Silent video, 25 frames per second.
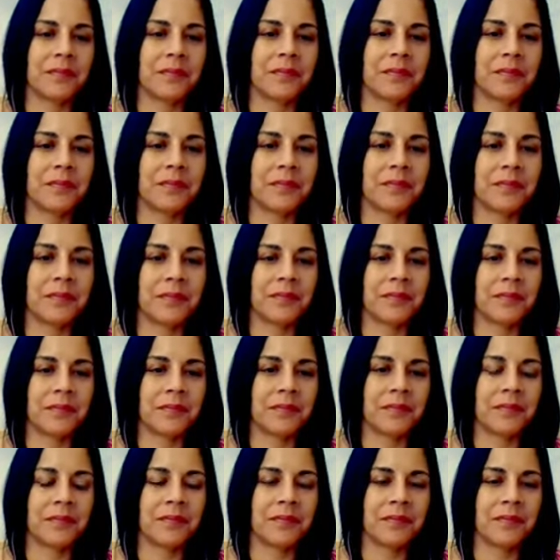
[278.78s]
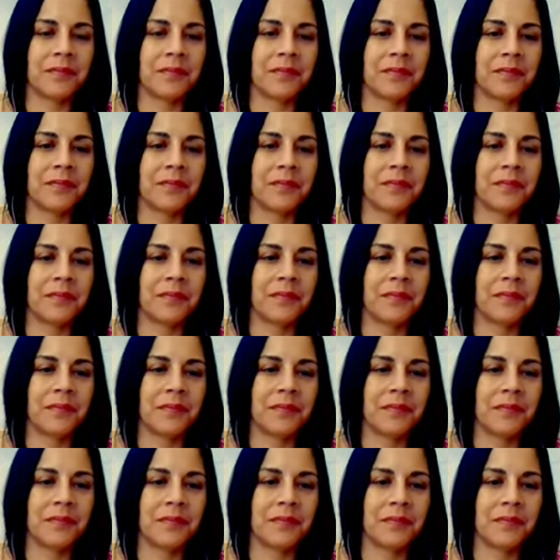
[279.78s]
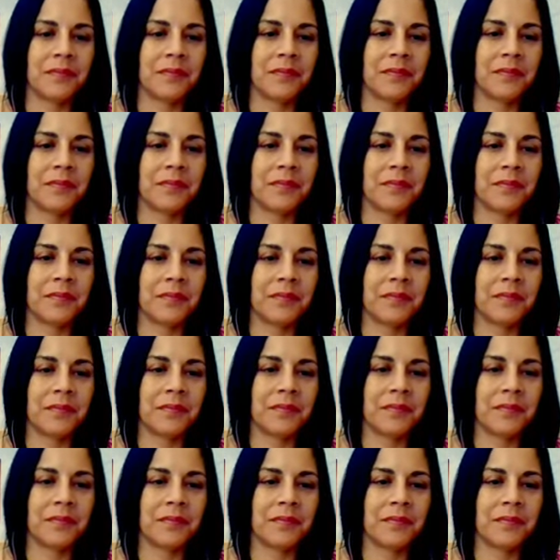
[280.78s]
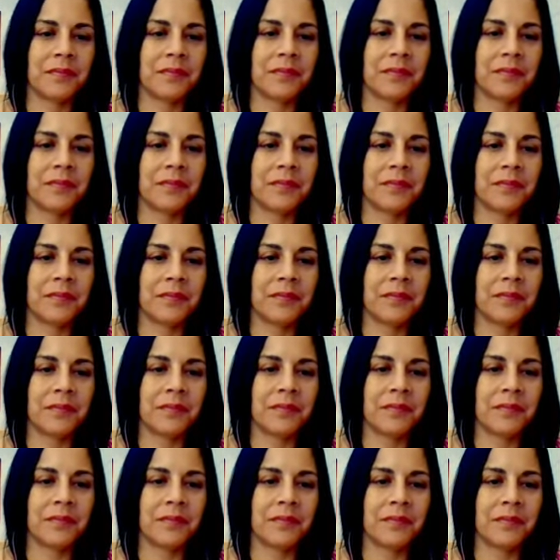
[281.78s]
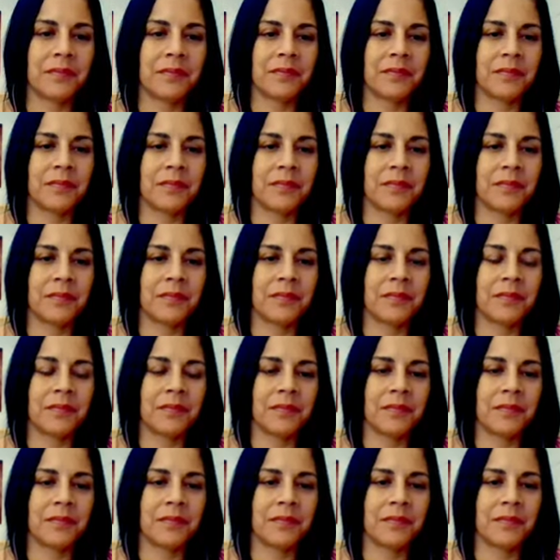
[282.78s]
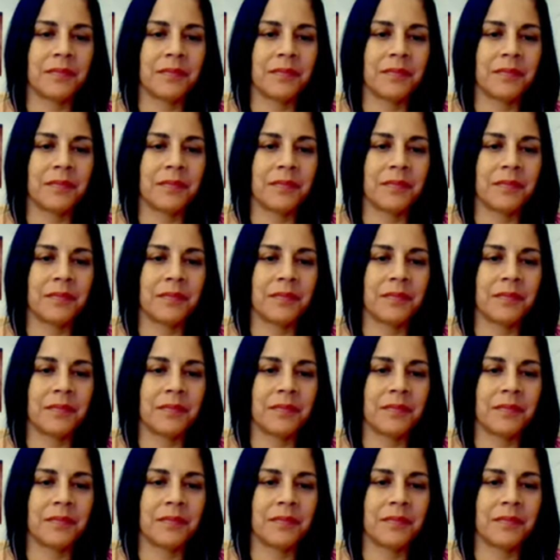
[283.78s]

The person shown says nothing.